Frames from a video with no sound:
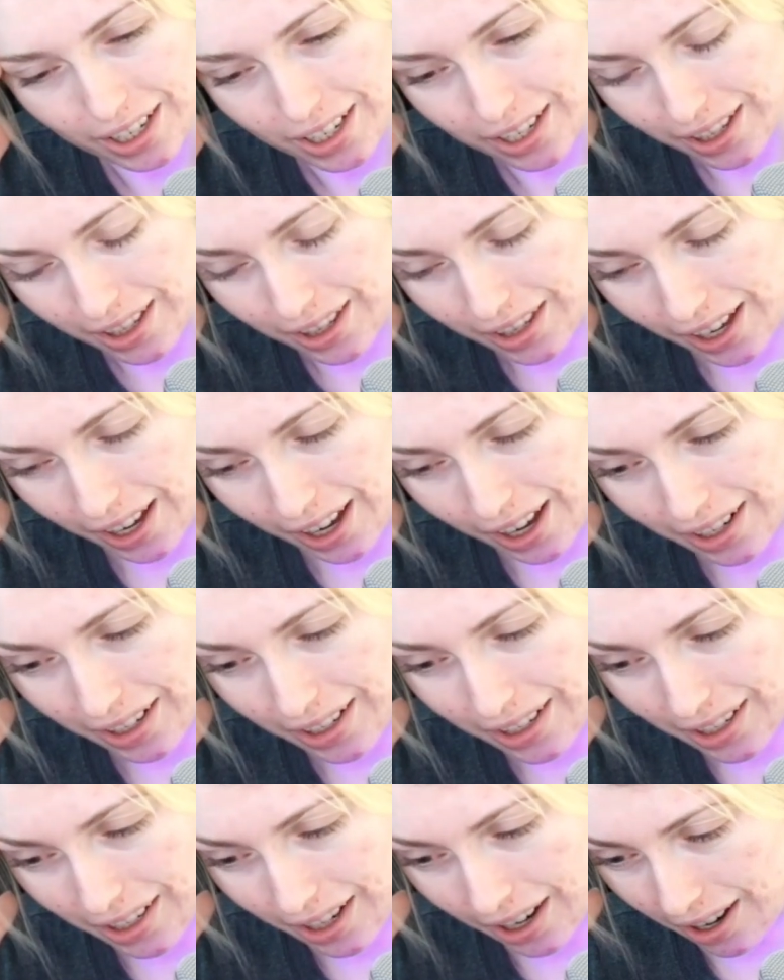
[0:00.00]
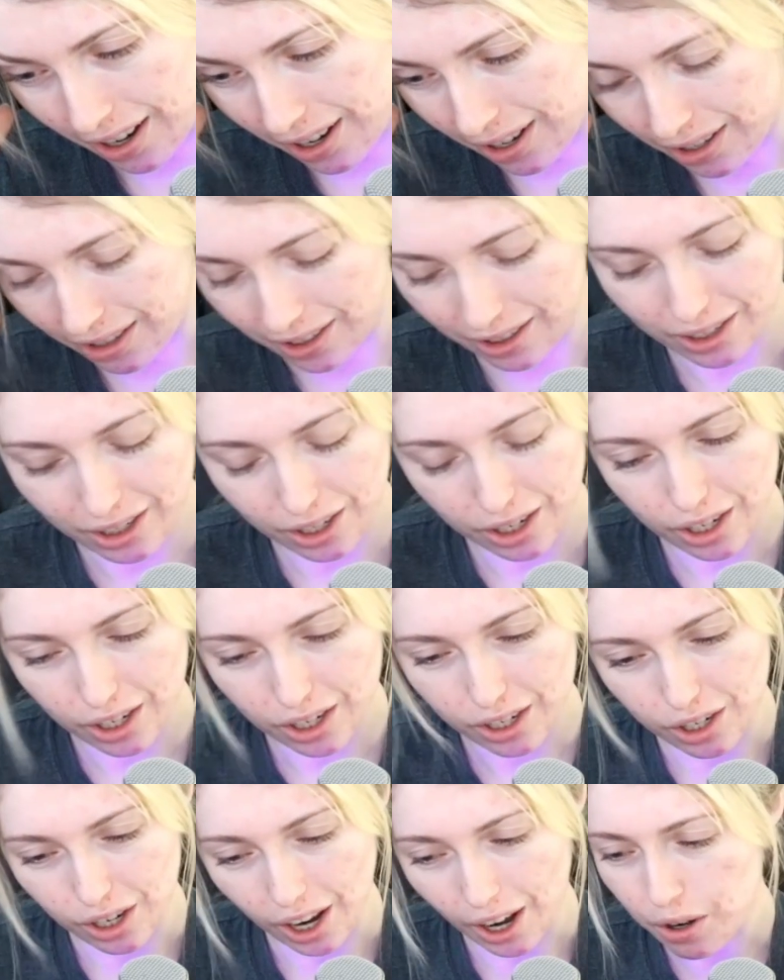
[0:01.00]
that, I
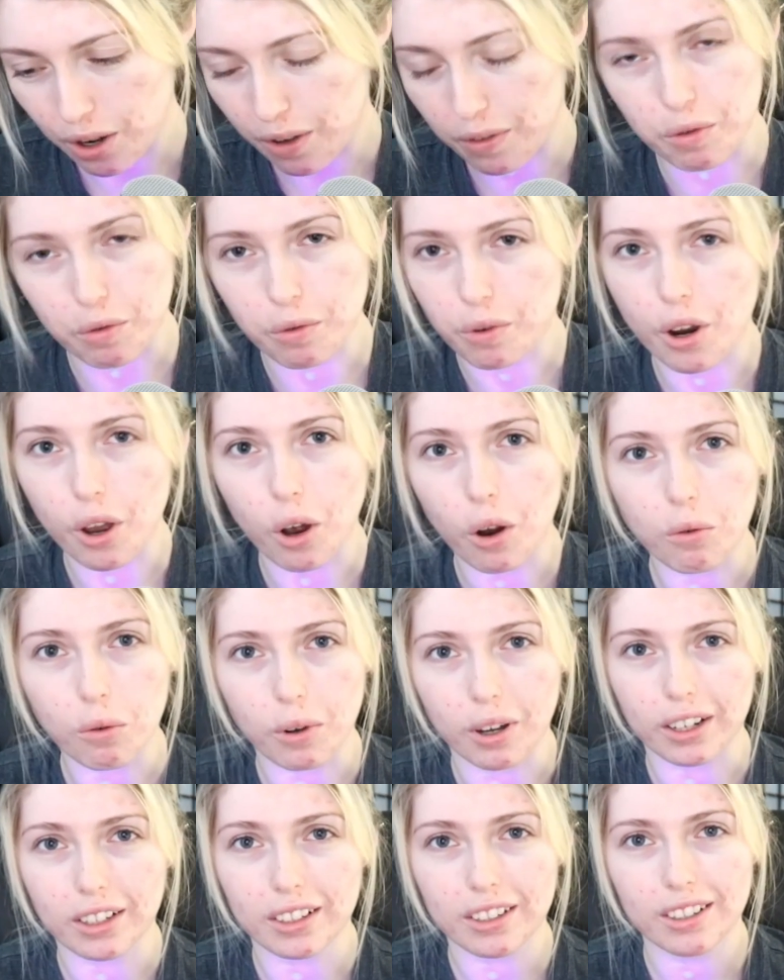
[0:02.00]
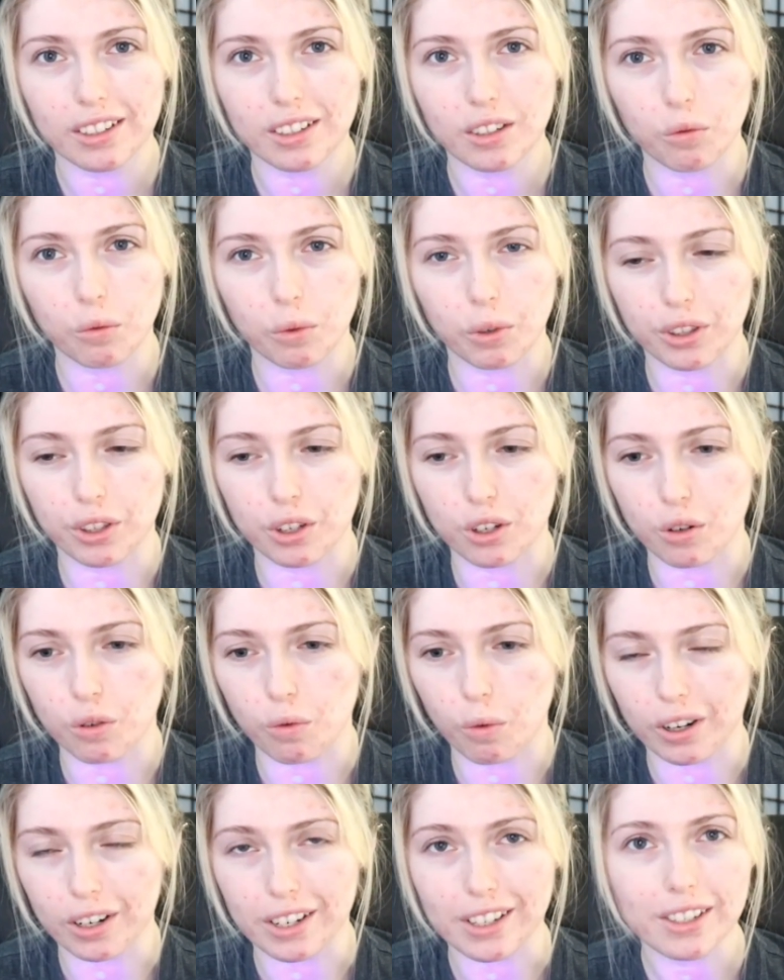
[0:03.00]
don't even know what the new
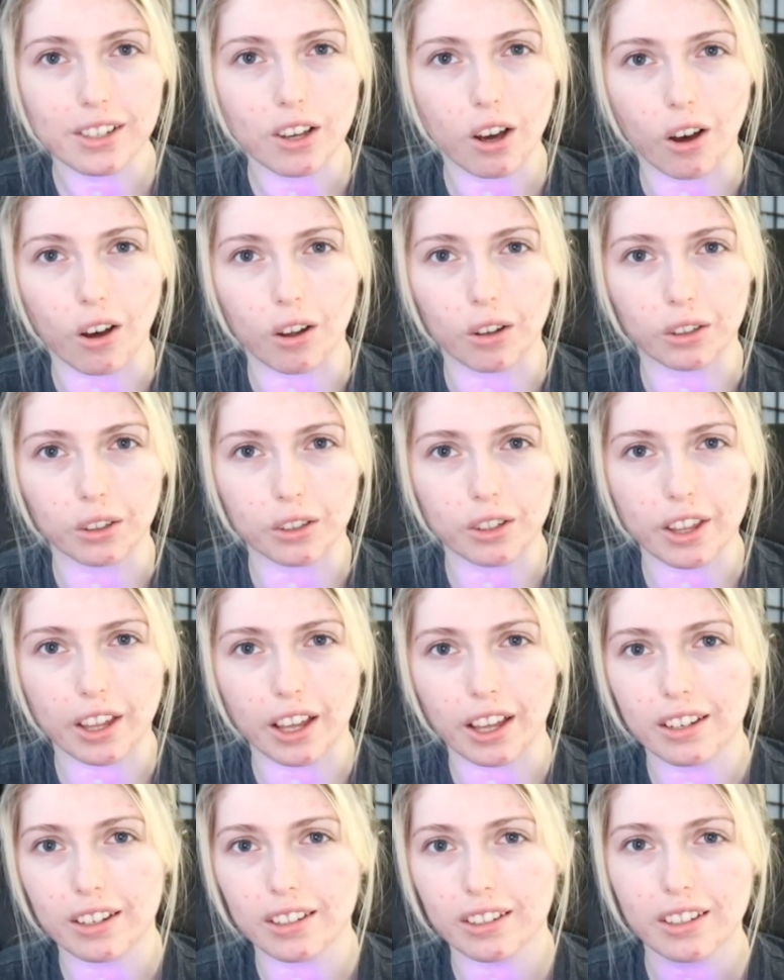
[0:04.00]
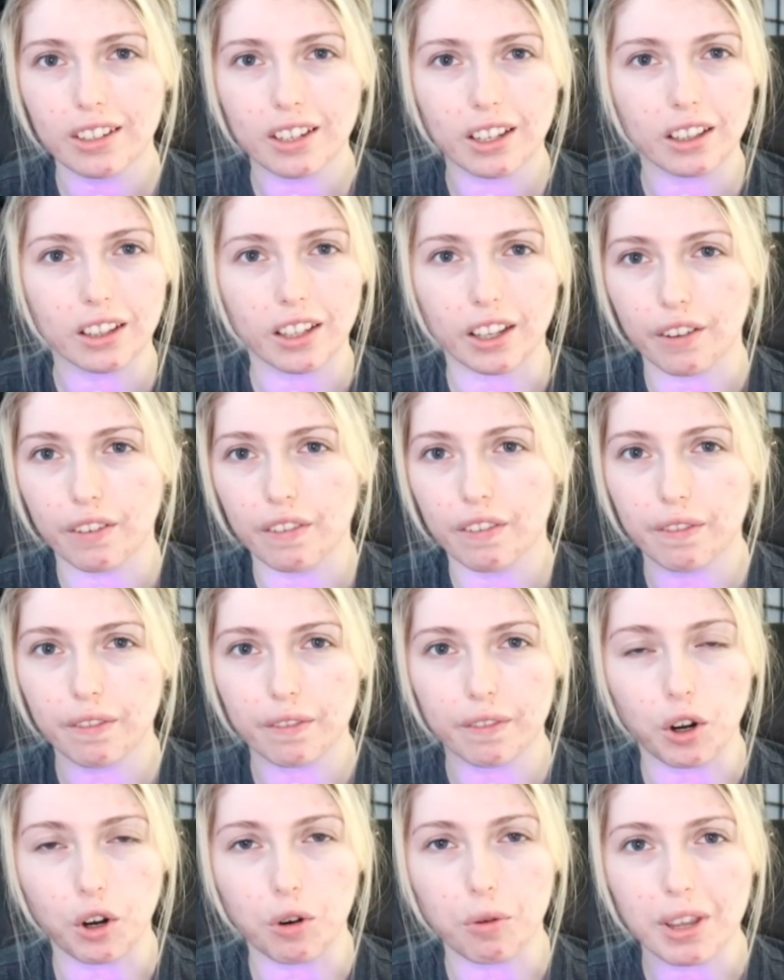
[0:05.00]
one is called. That, like,
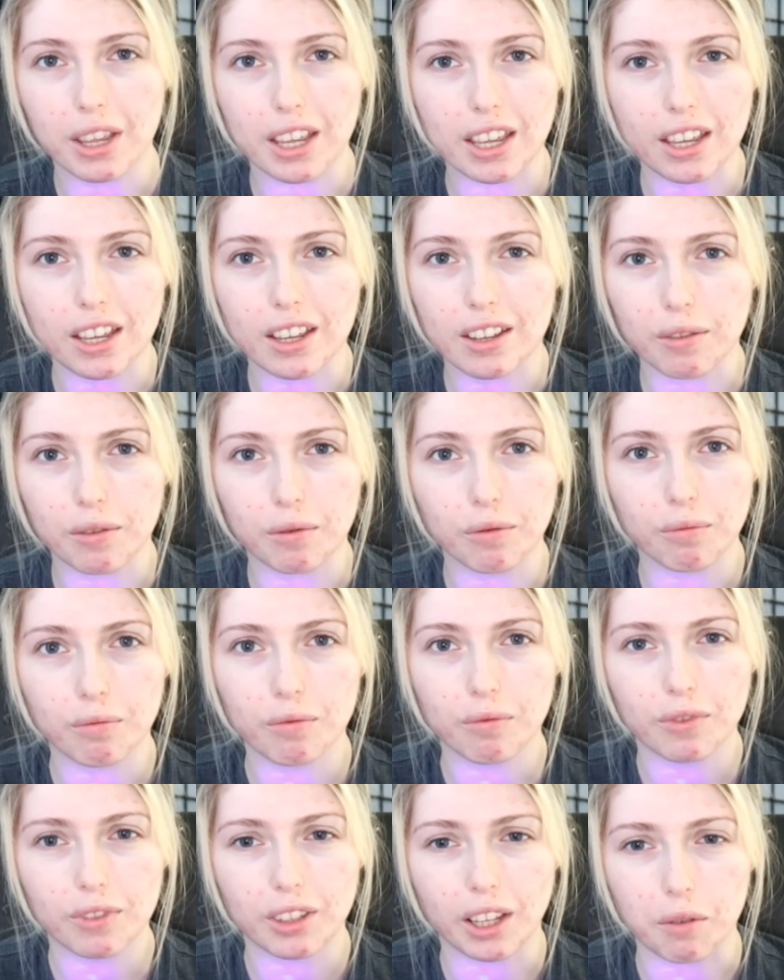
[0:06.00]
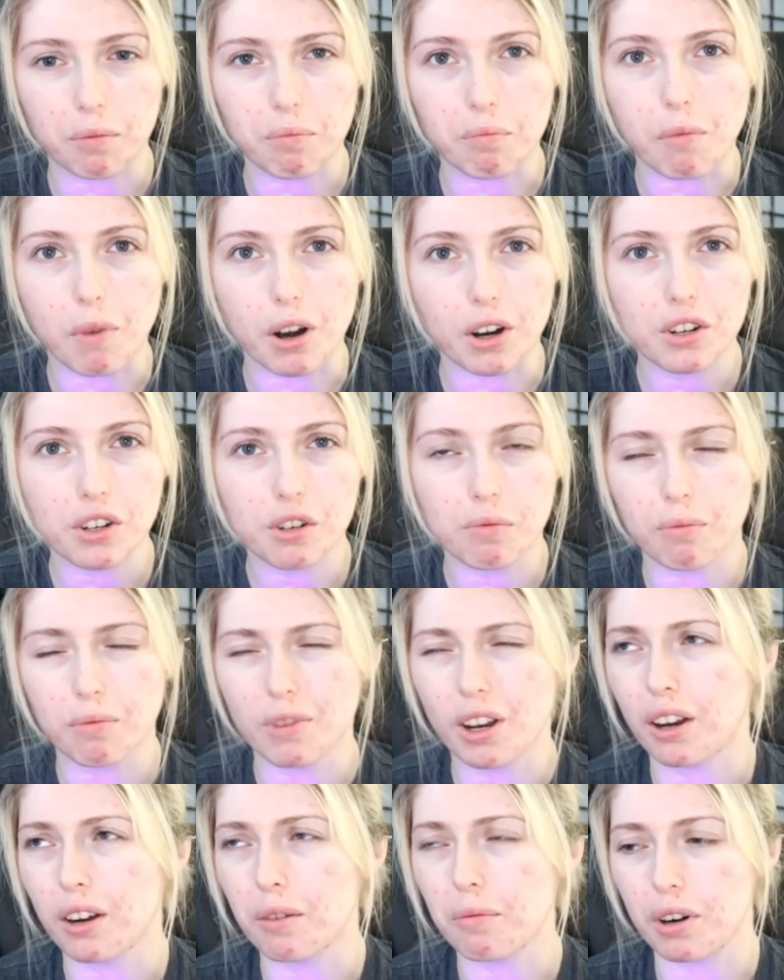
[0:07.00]
foamy, like,
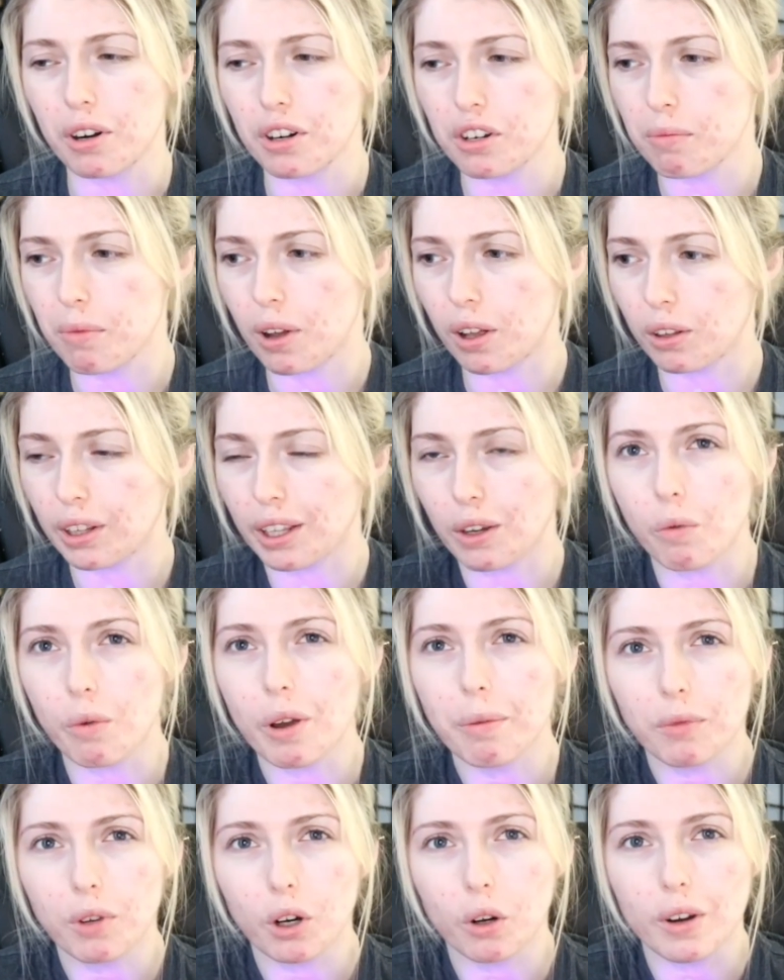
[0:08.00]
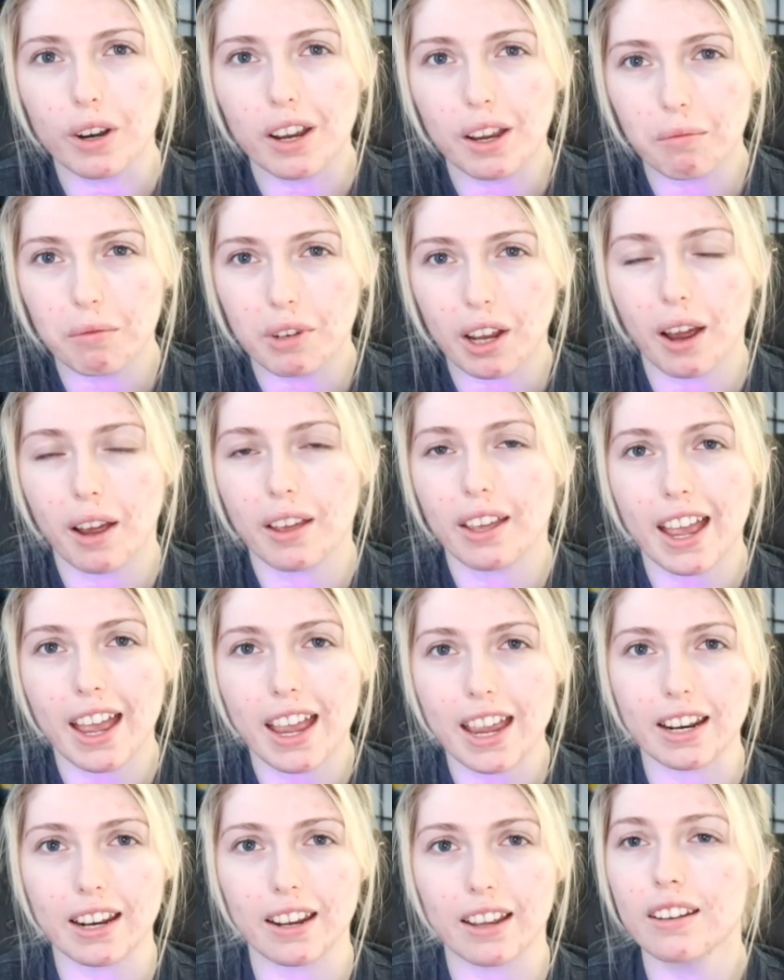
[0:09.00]
not a marshmallow, like whipped cream. I
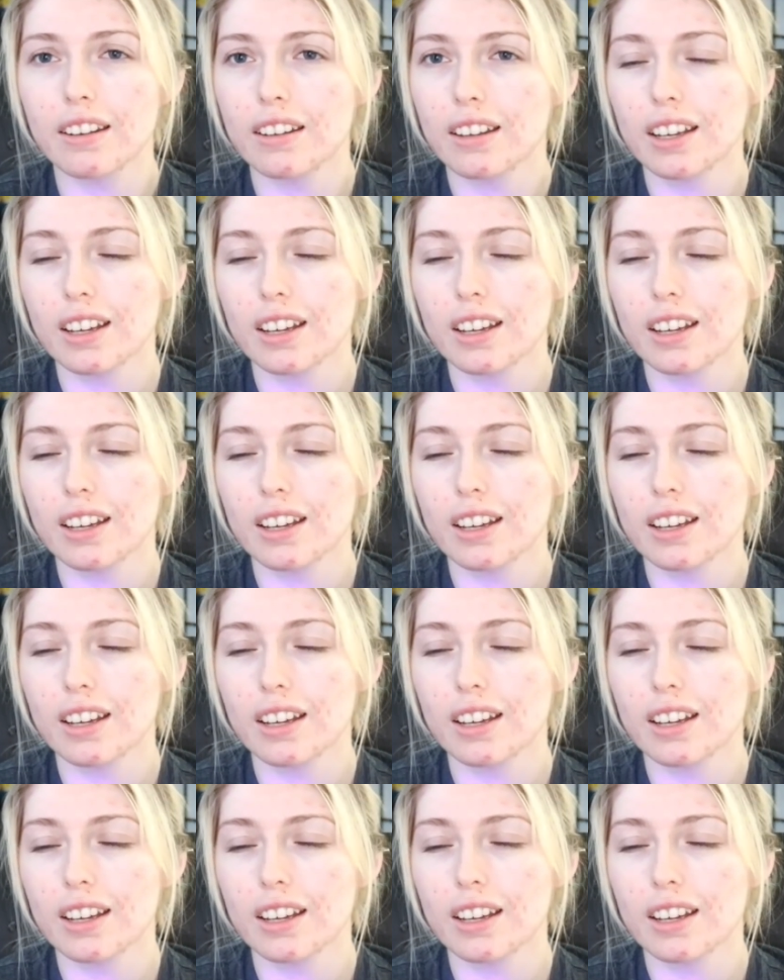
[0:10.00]
hate it.